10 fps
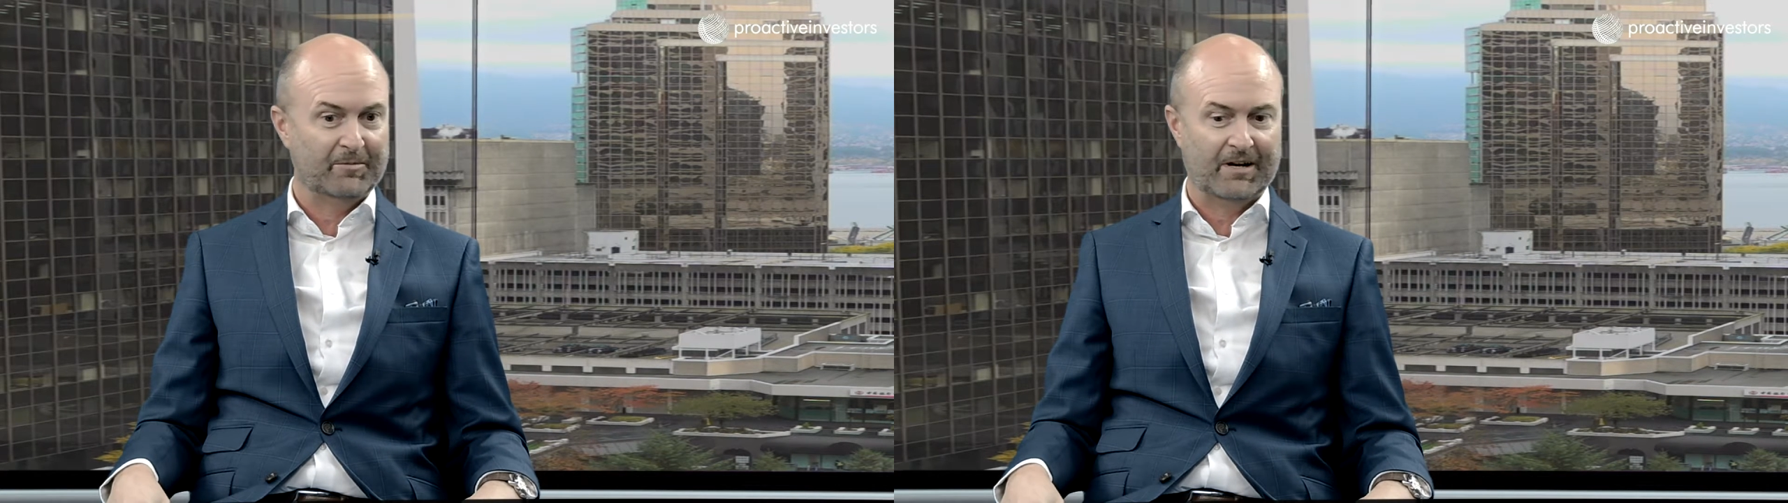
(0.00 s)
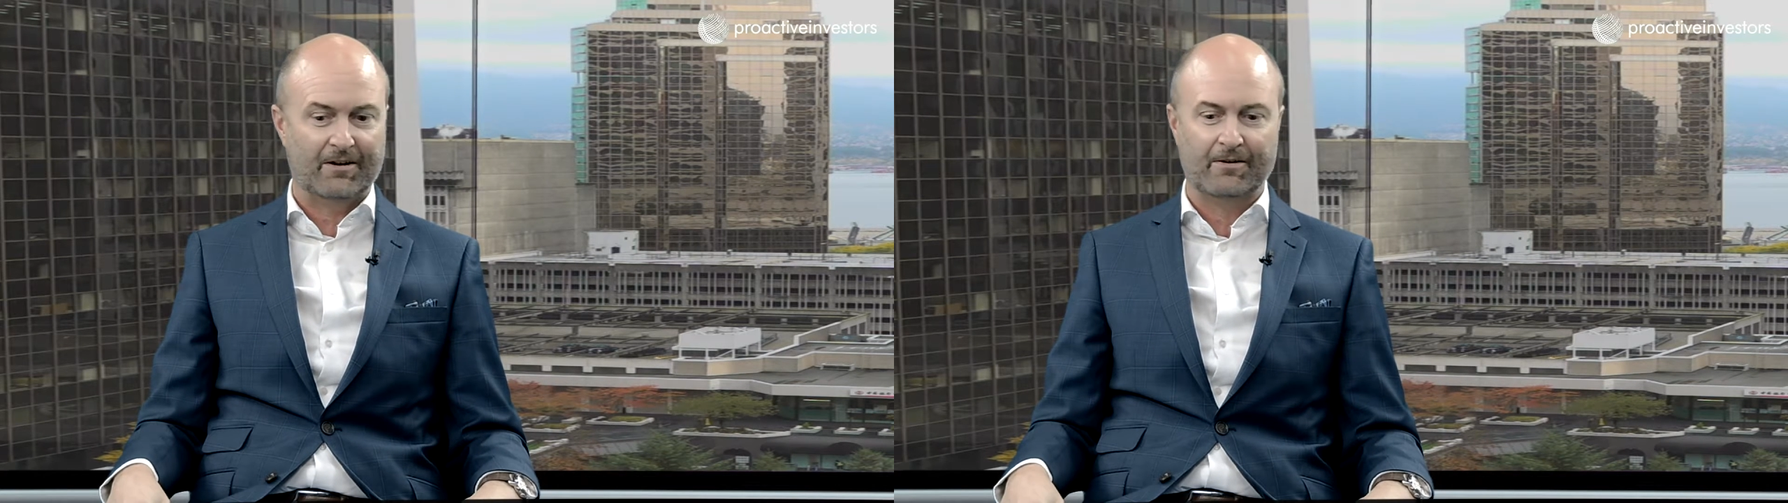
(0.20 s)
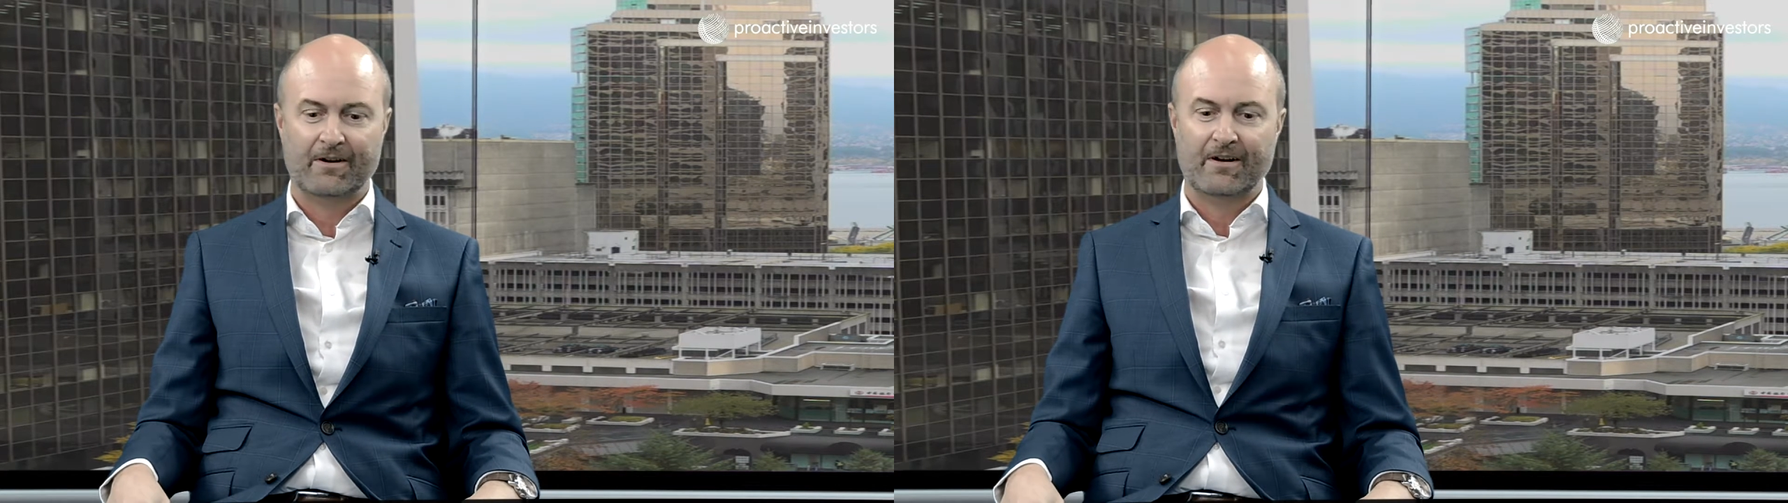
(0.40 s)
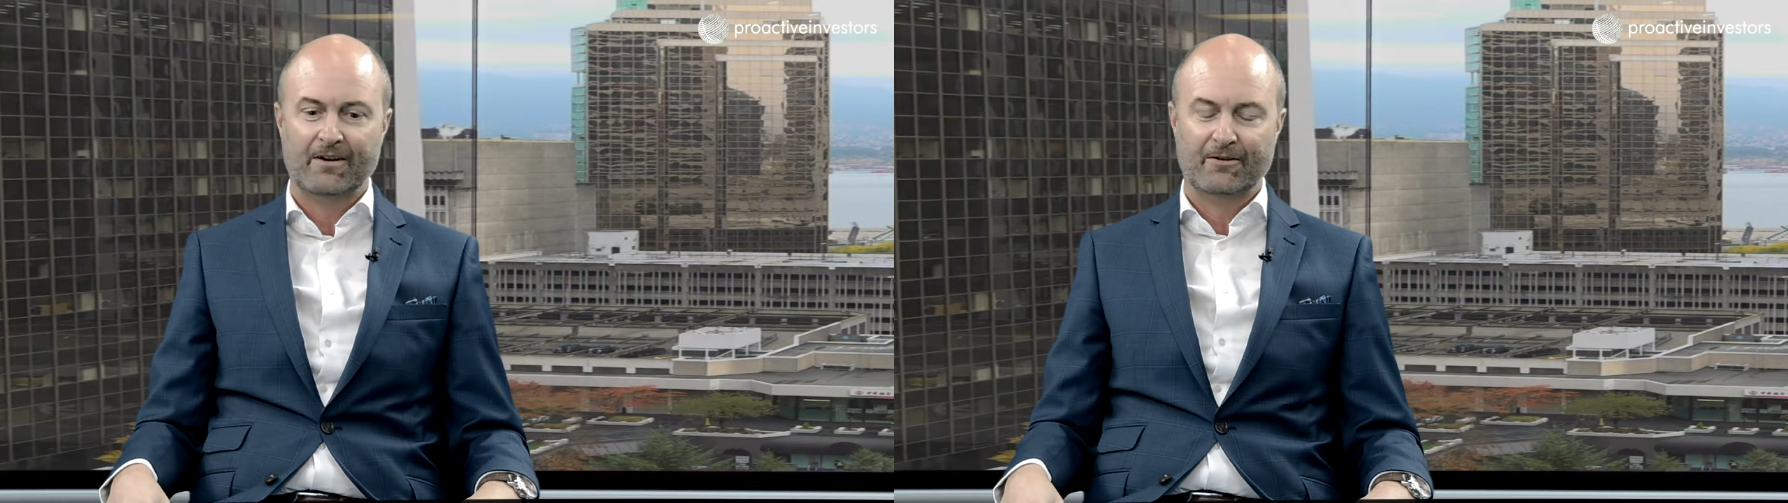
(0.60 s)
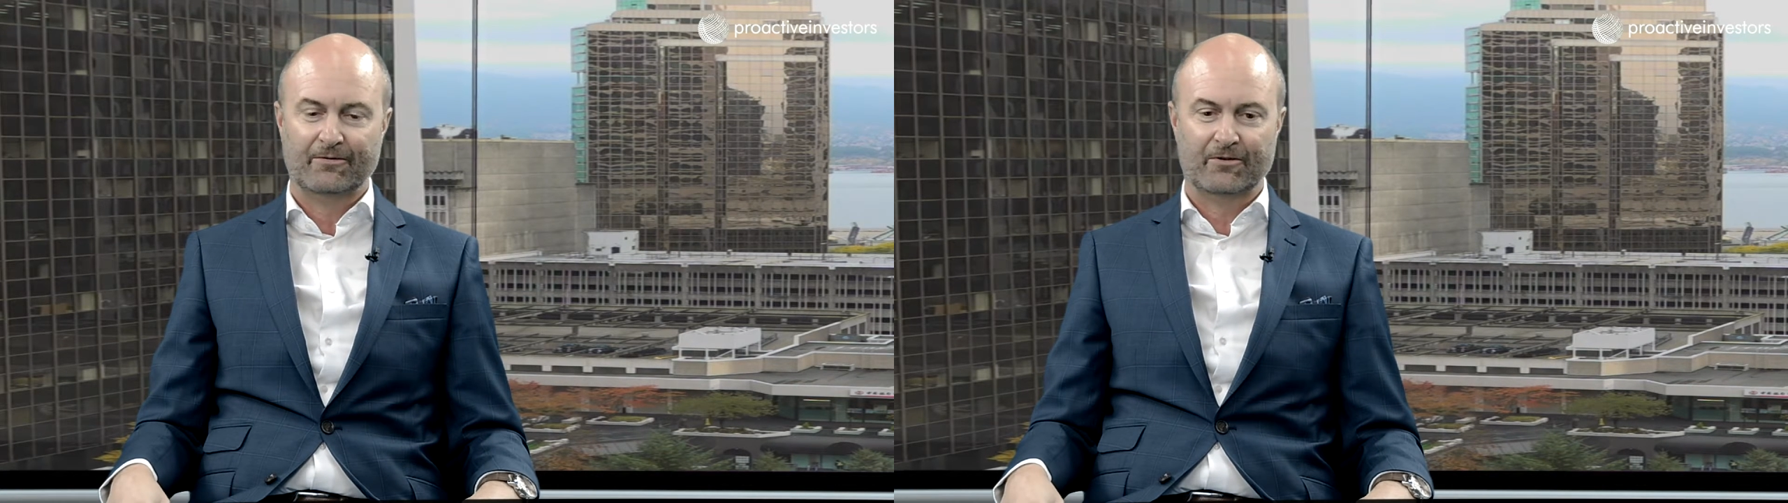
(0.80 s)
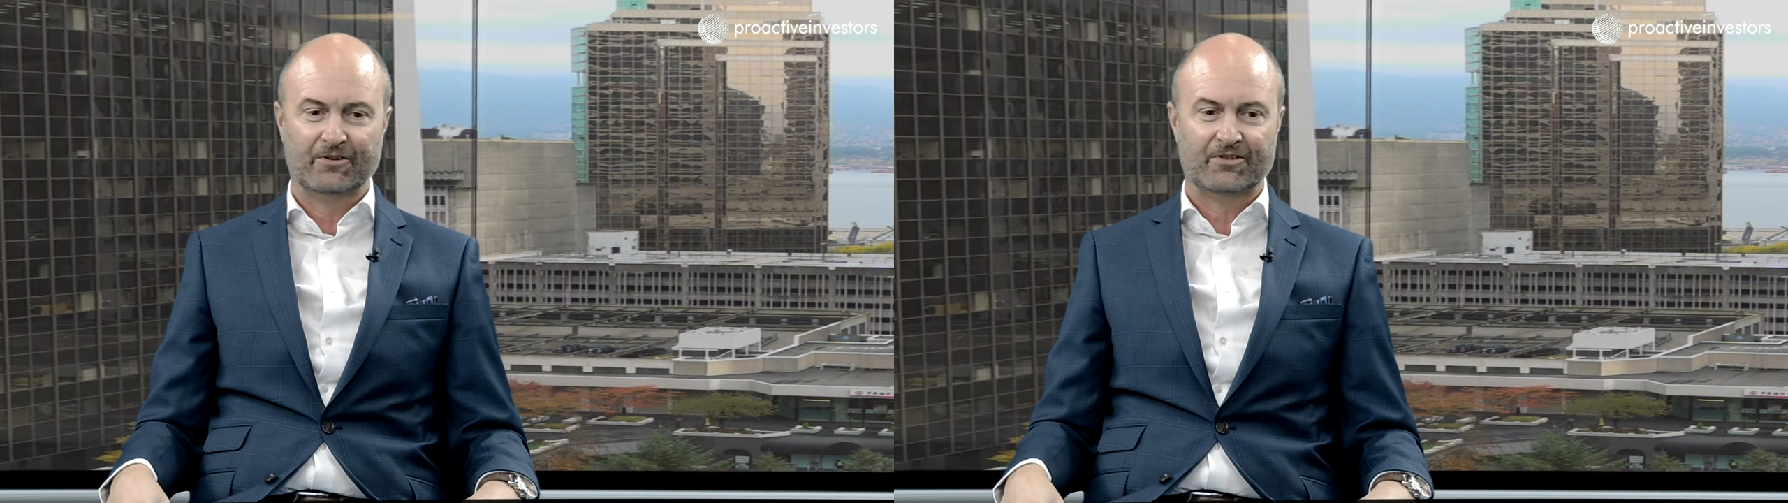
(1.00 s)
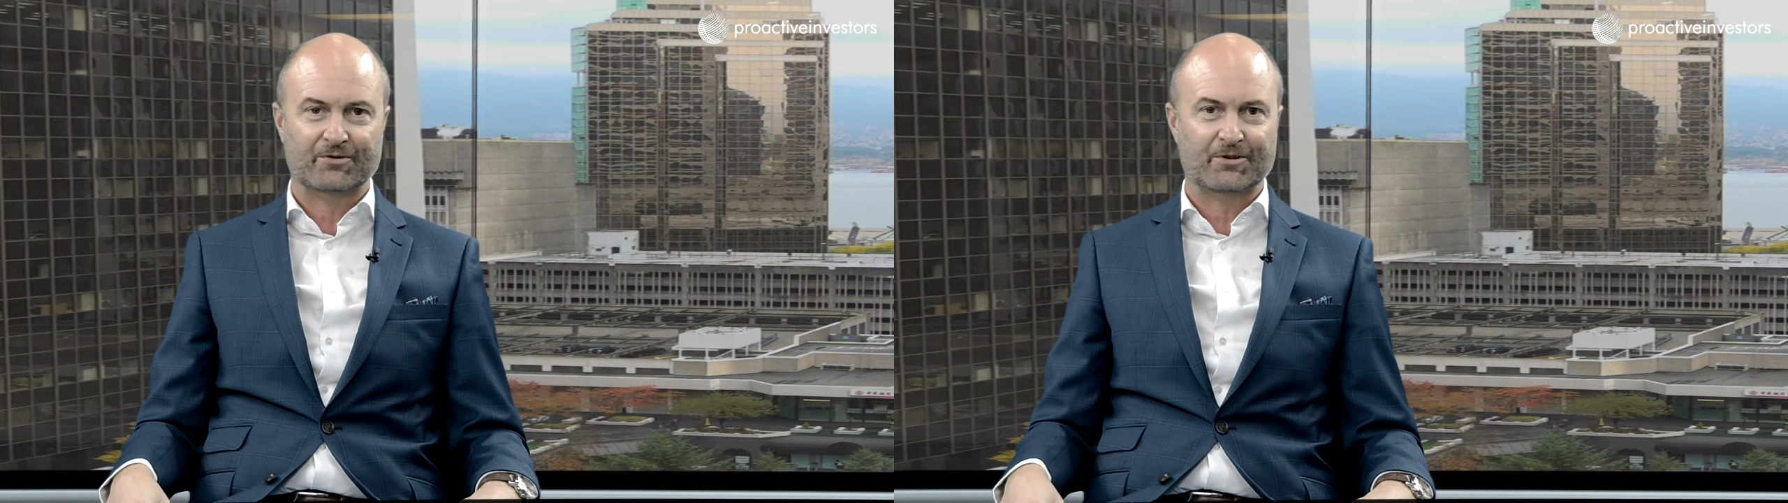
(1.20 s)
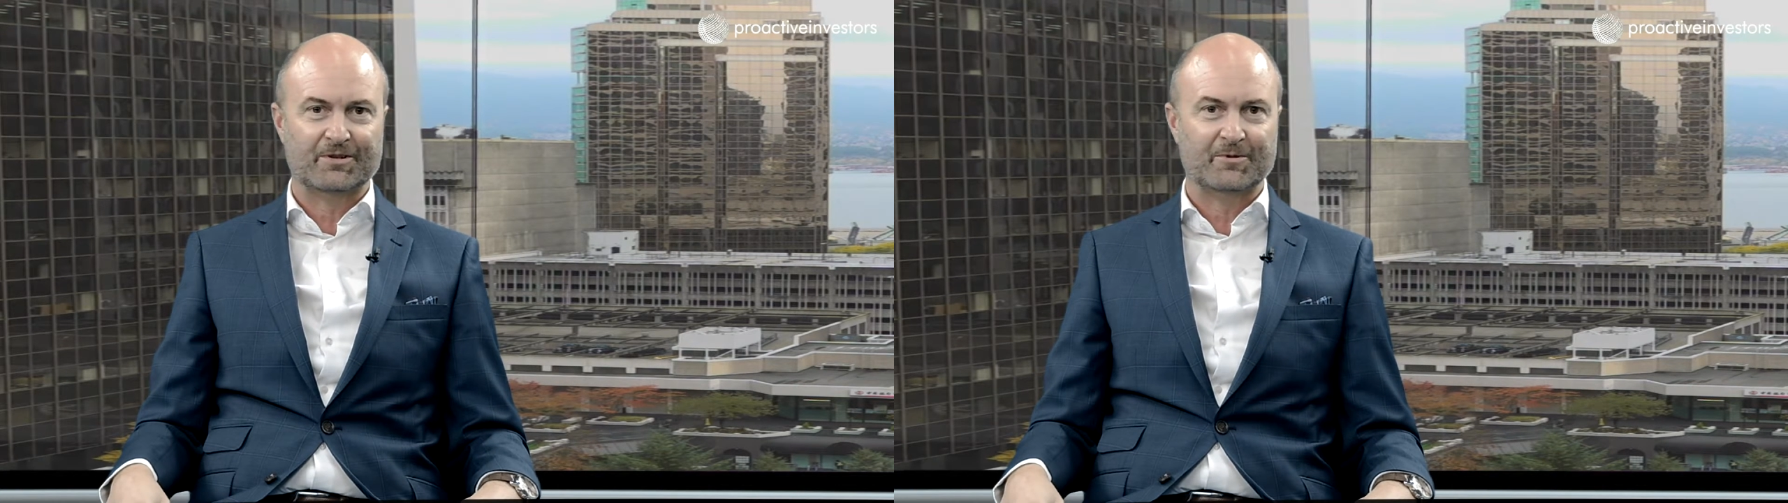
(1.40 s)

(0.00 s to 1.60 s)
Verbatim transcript: up now. We've heard the stories